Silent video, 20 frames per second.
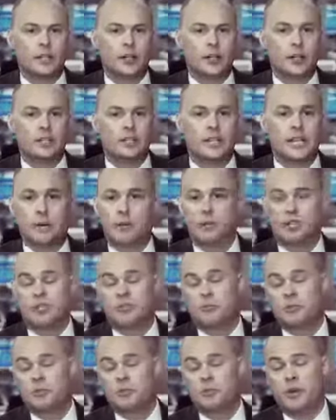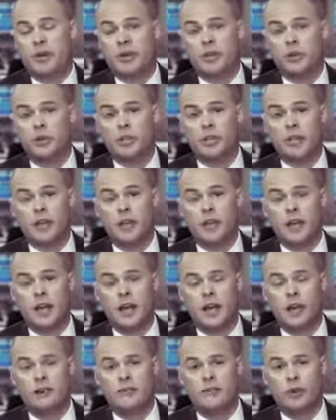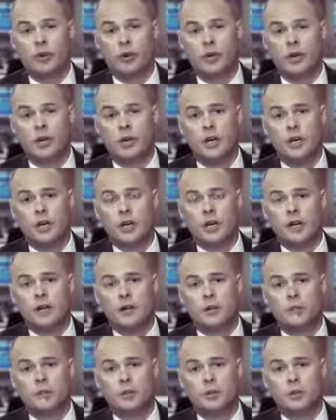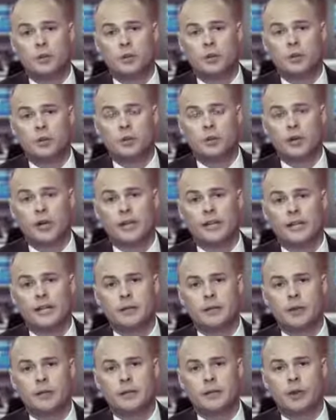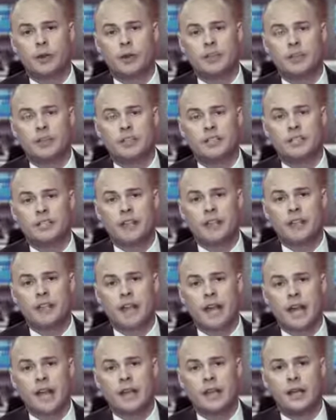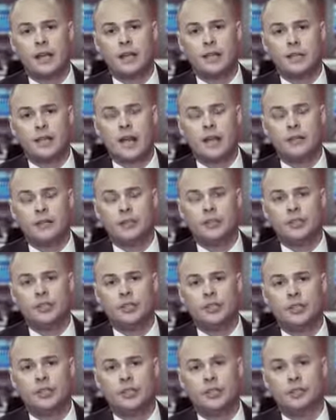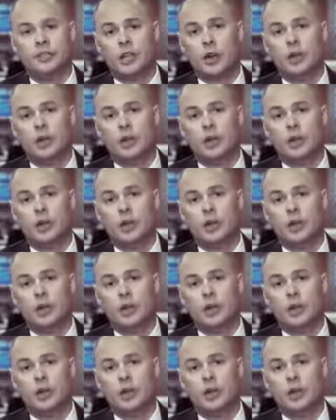a currency, which is much better, really, for people who are trading in Bitcoin, because they'll be able to use the